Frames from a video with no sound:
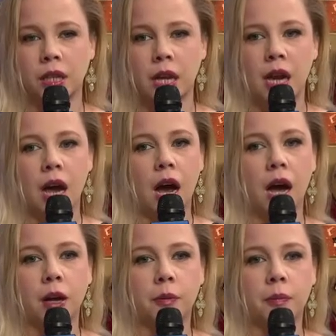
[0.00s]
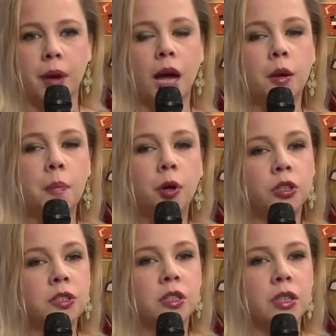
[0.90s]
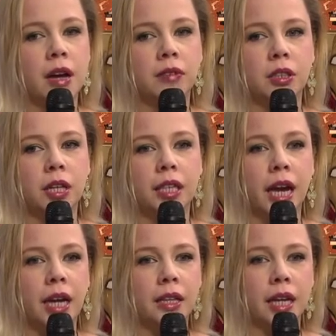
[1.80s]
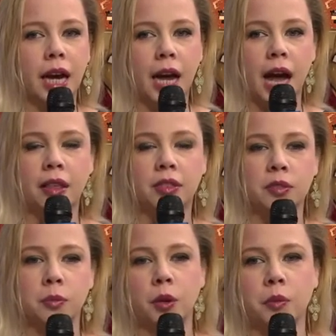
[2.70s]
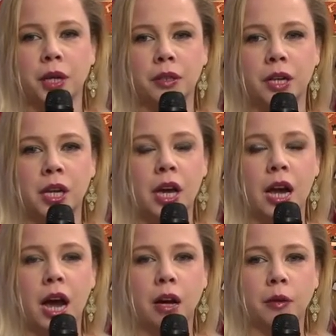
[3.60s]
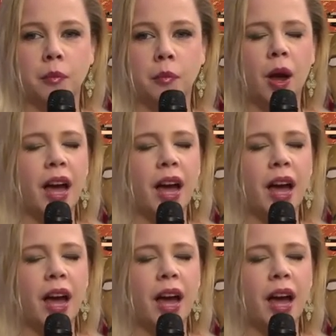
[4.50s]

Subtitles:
Yeah. On a personal level, again, I had this moment, and